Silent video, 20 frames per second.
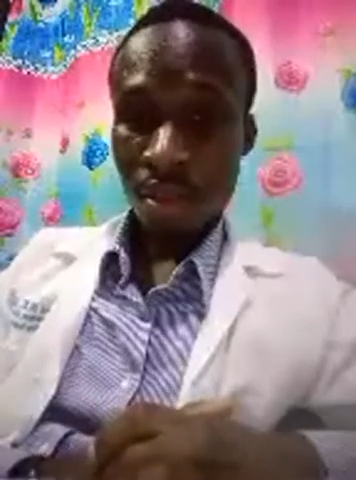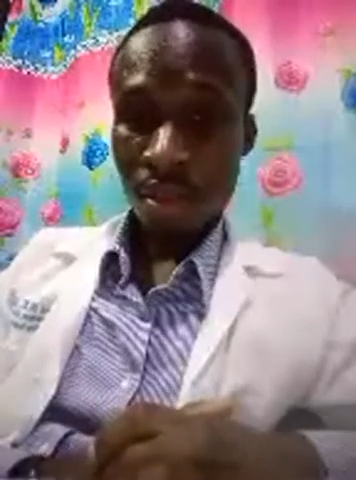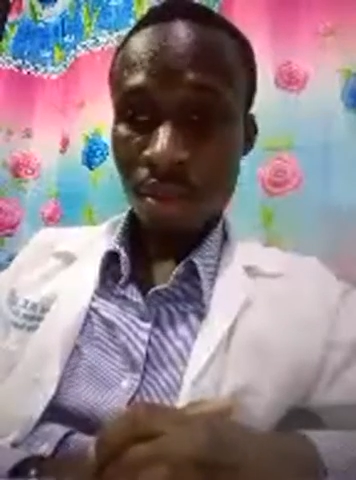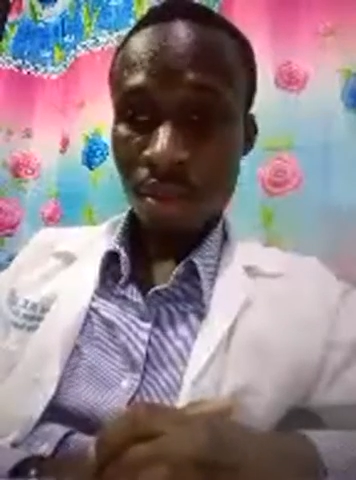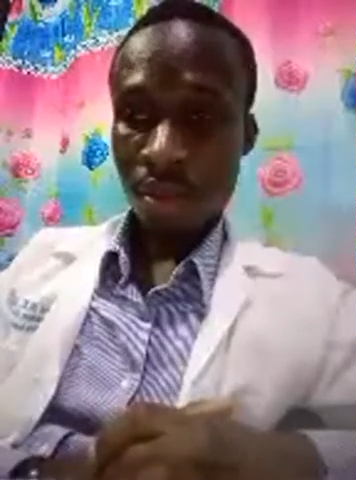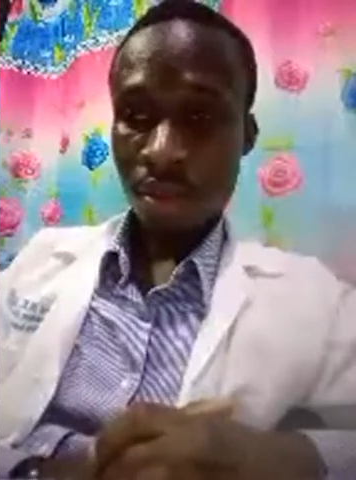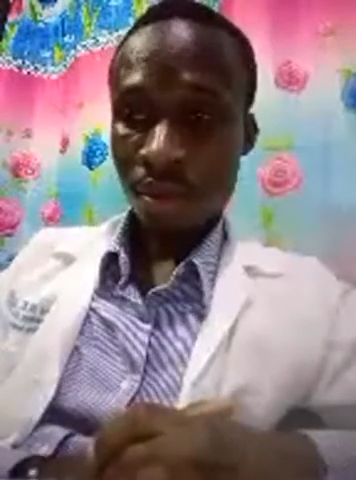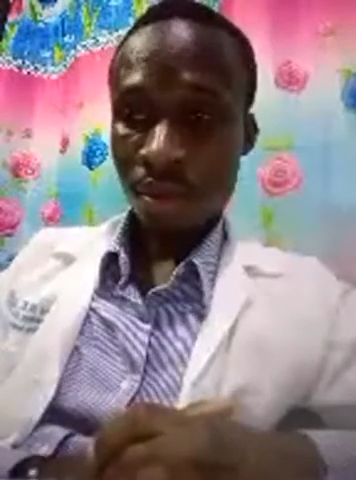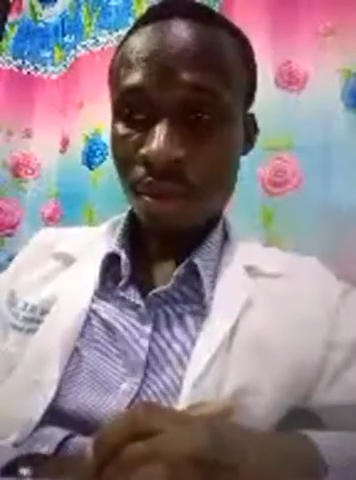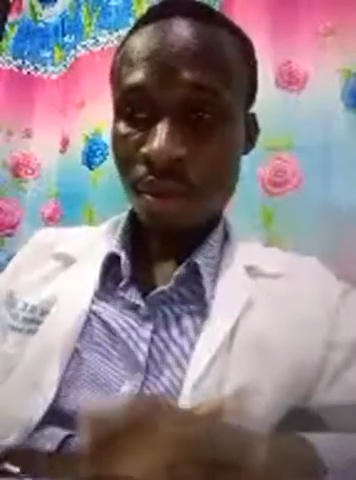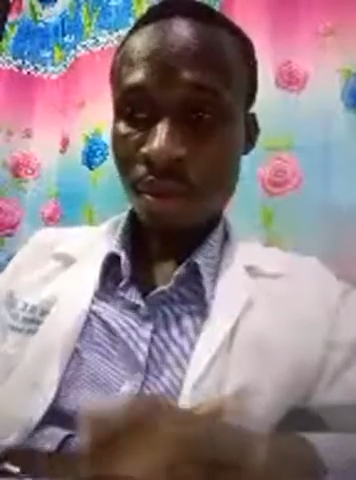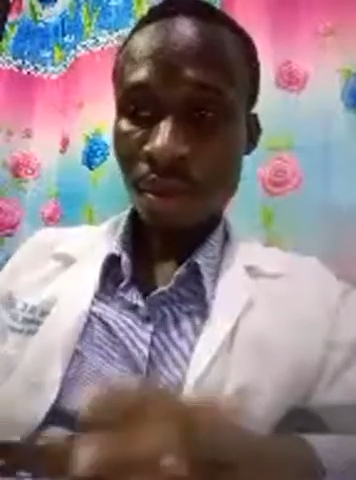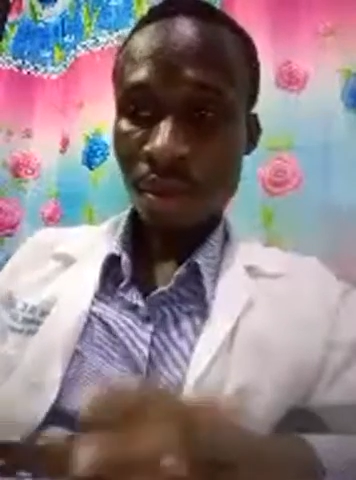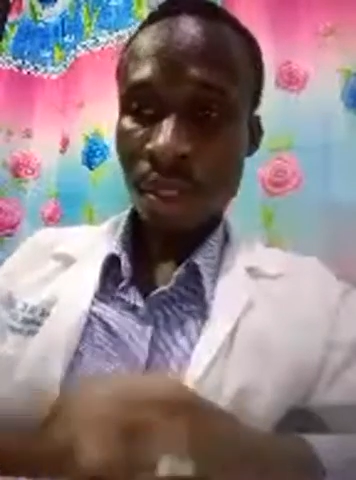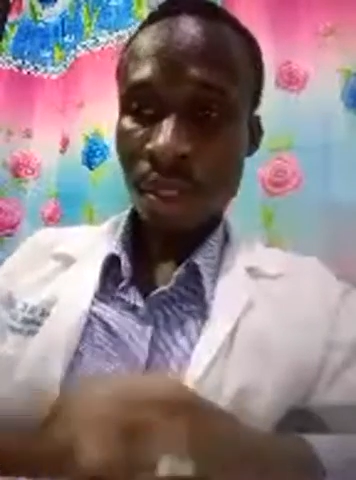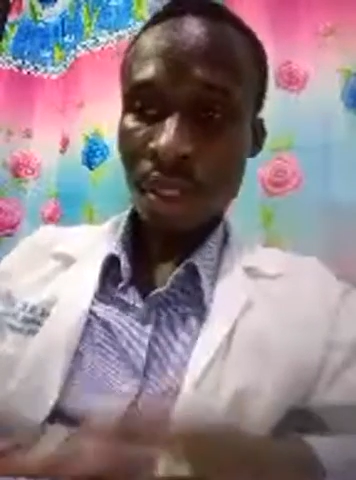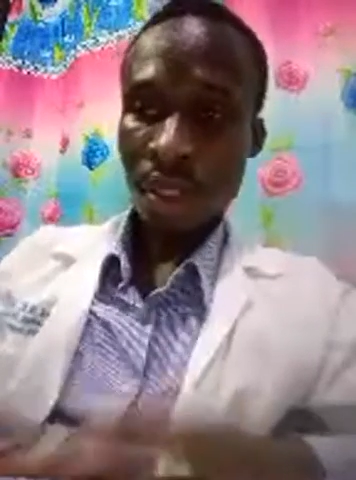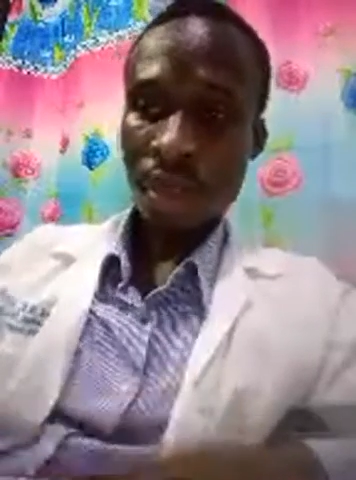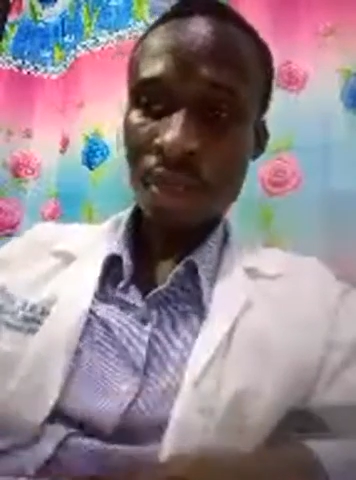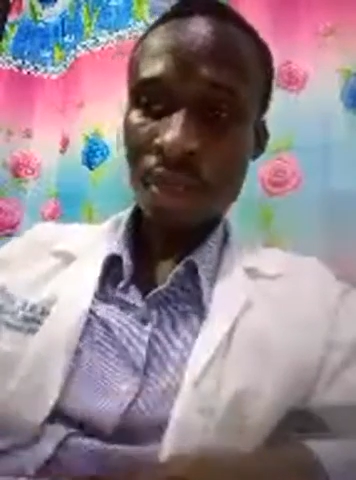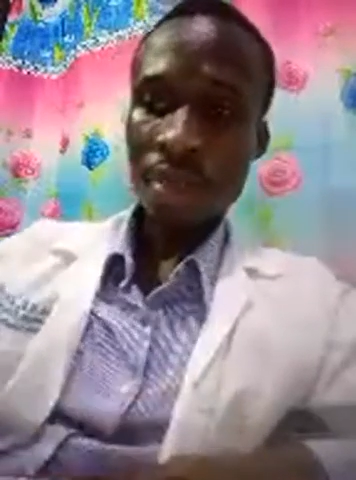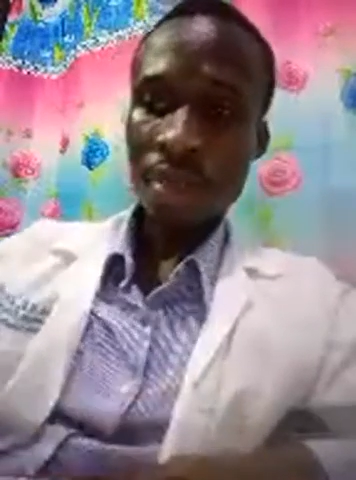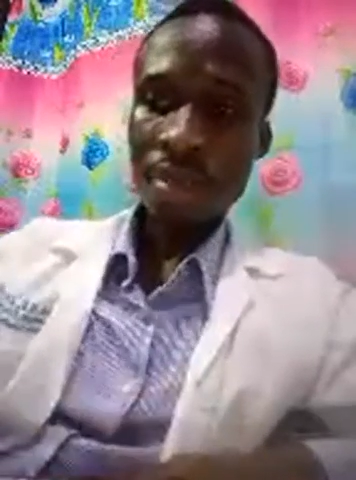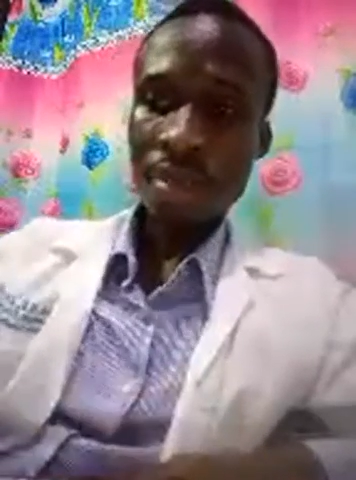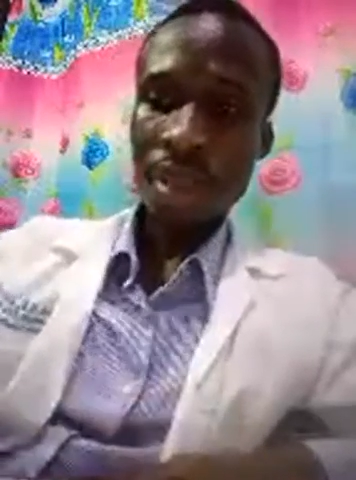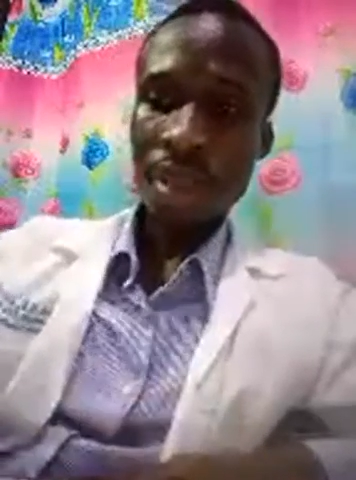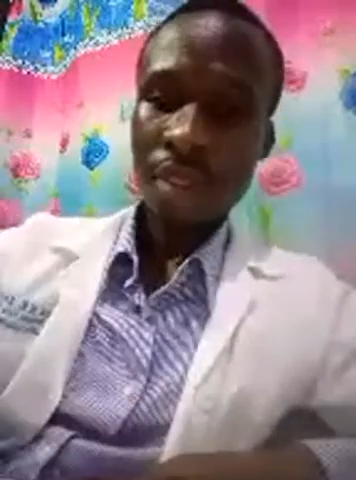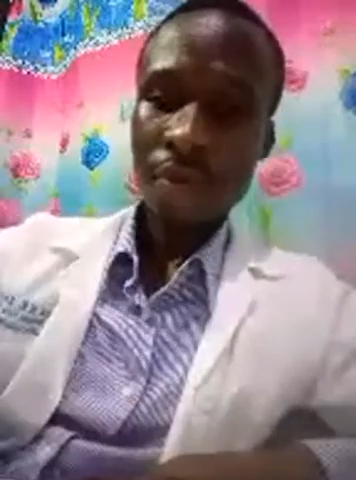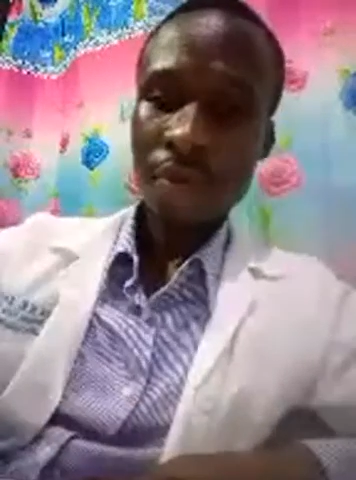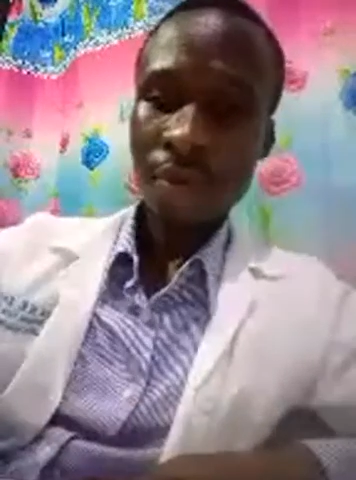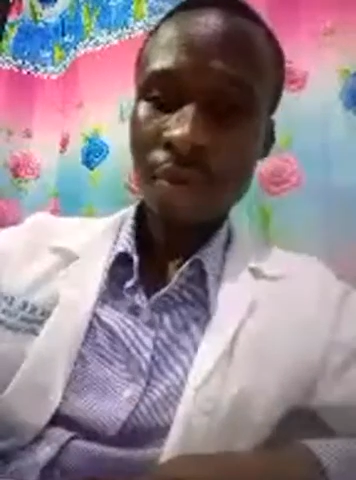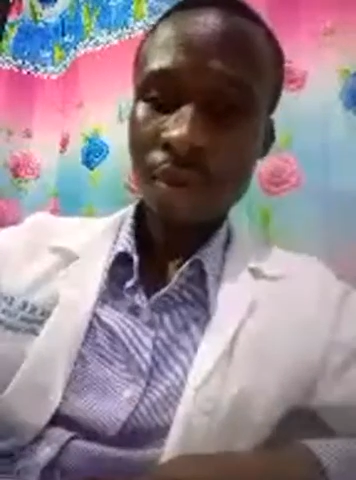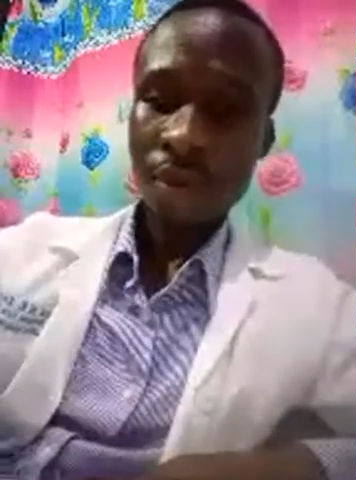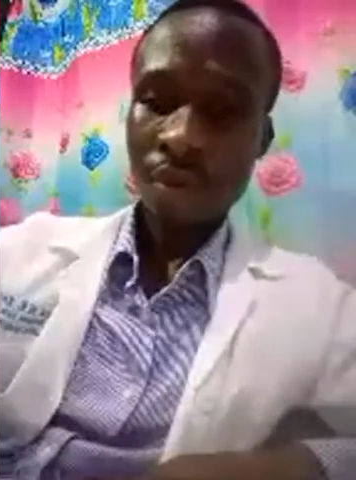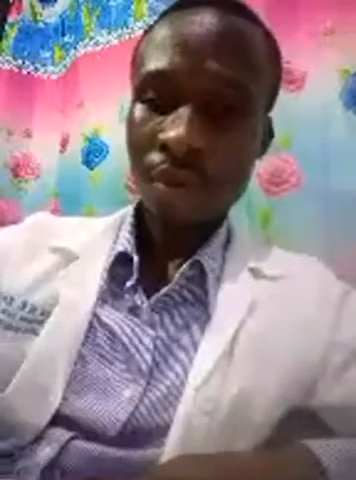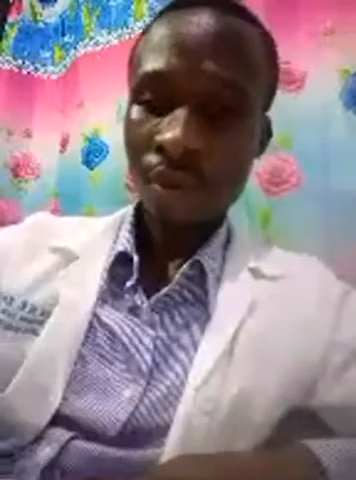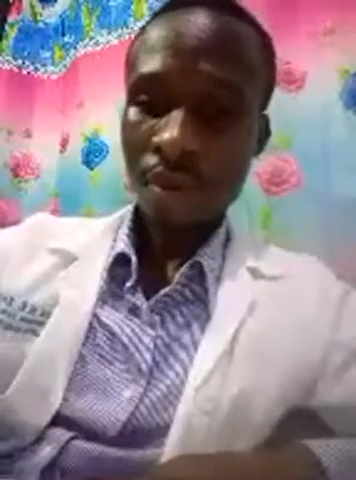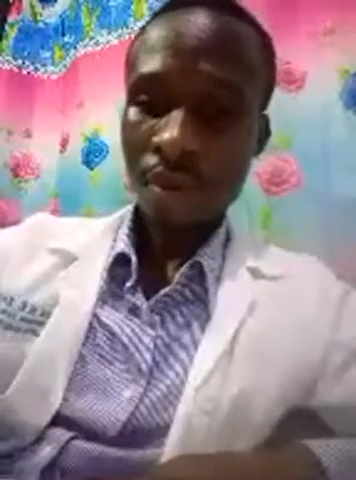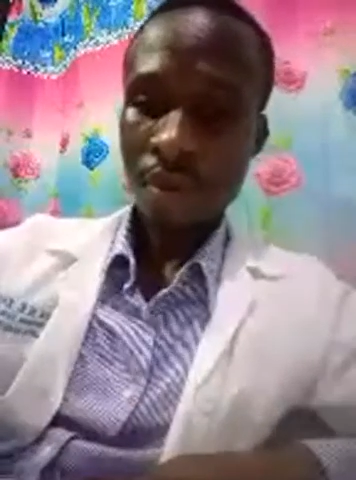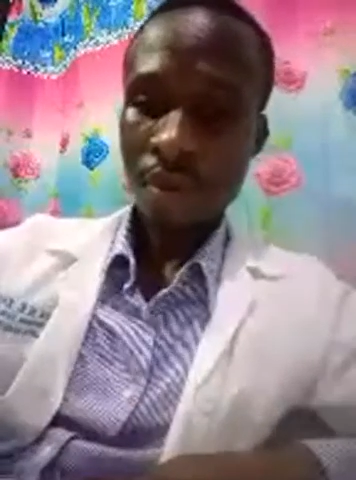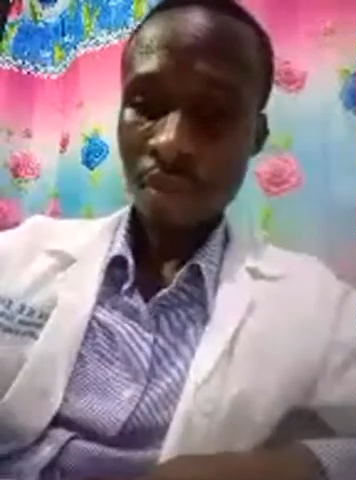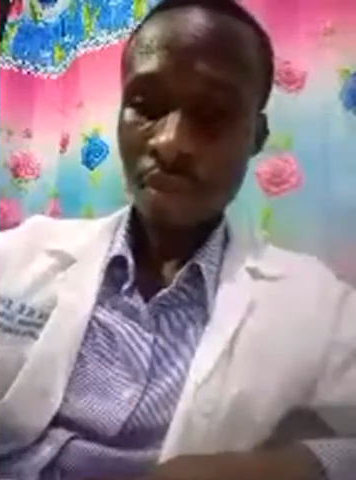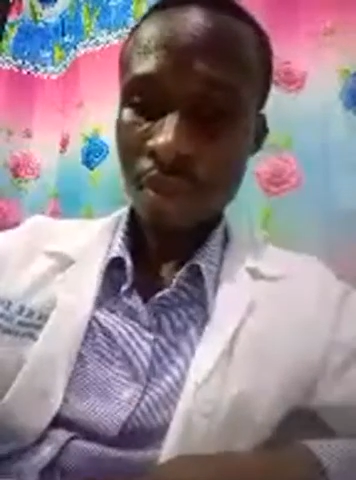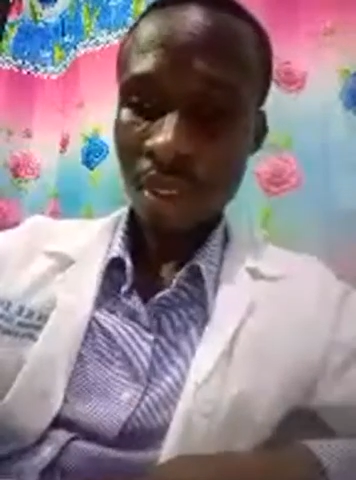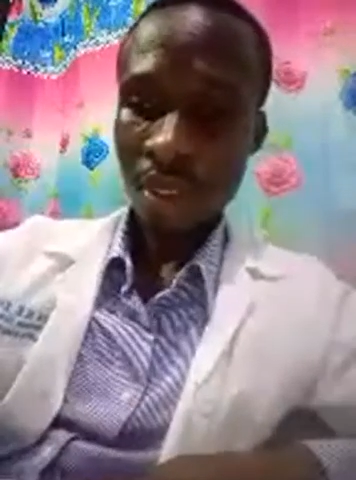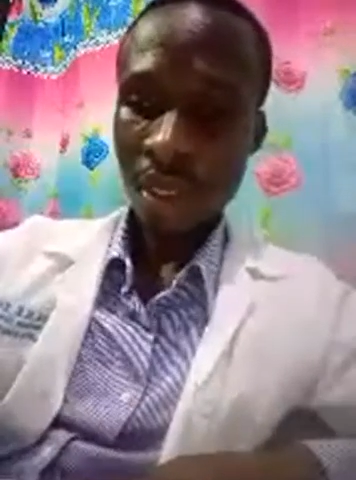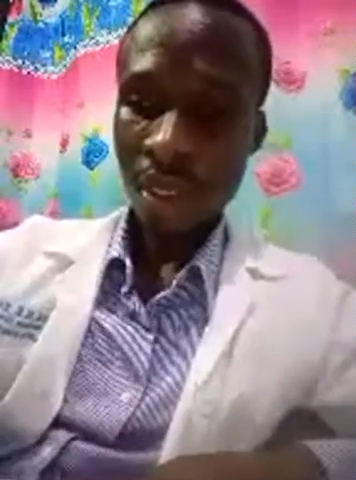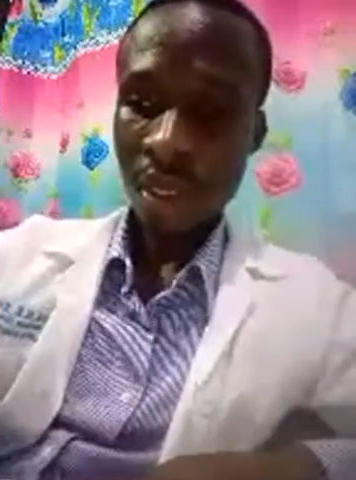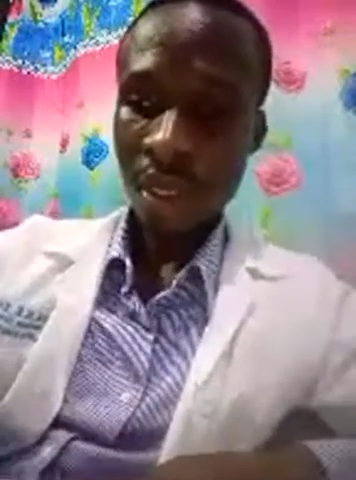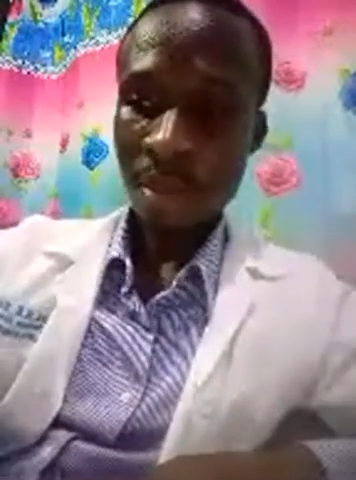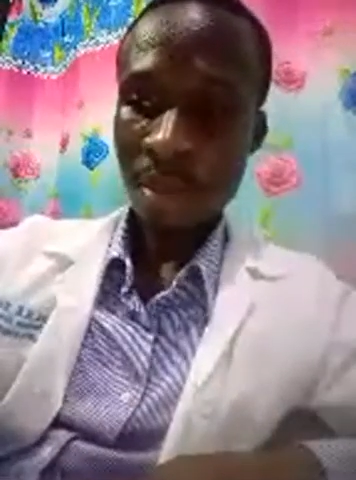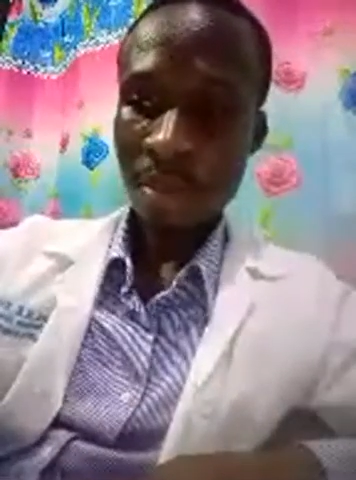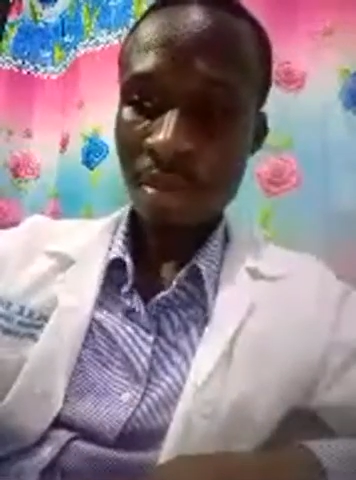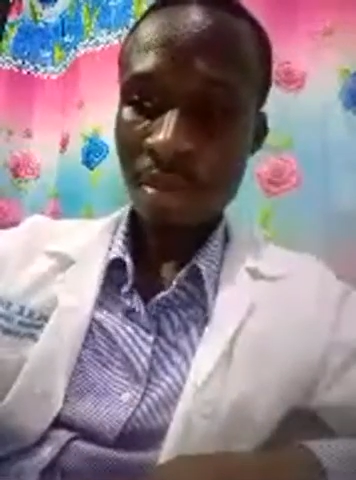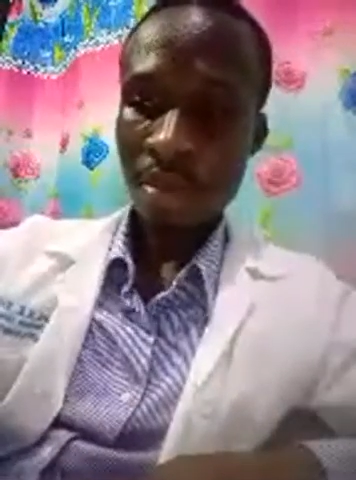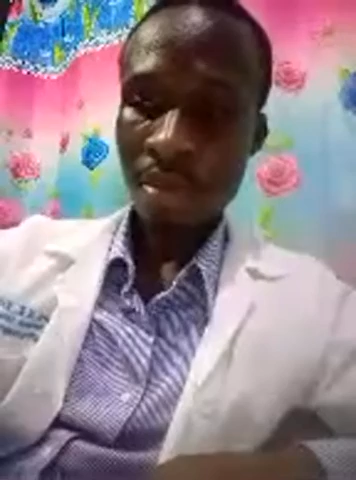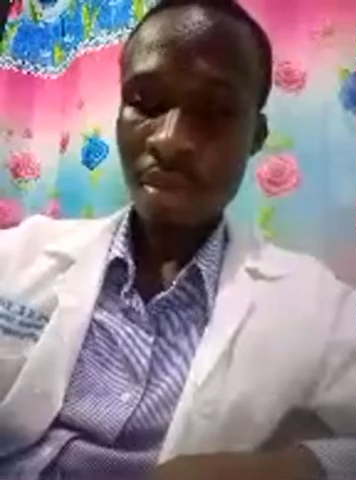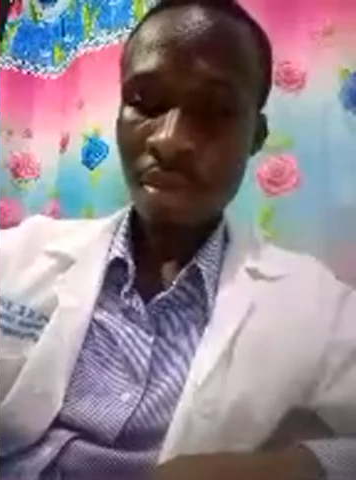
so thank you very much for your time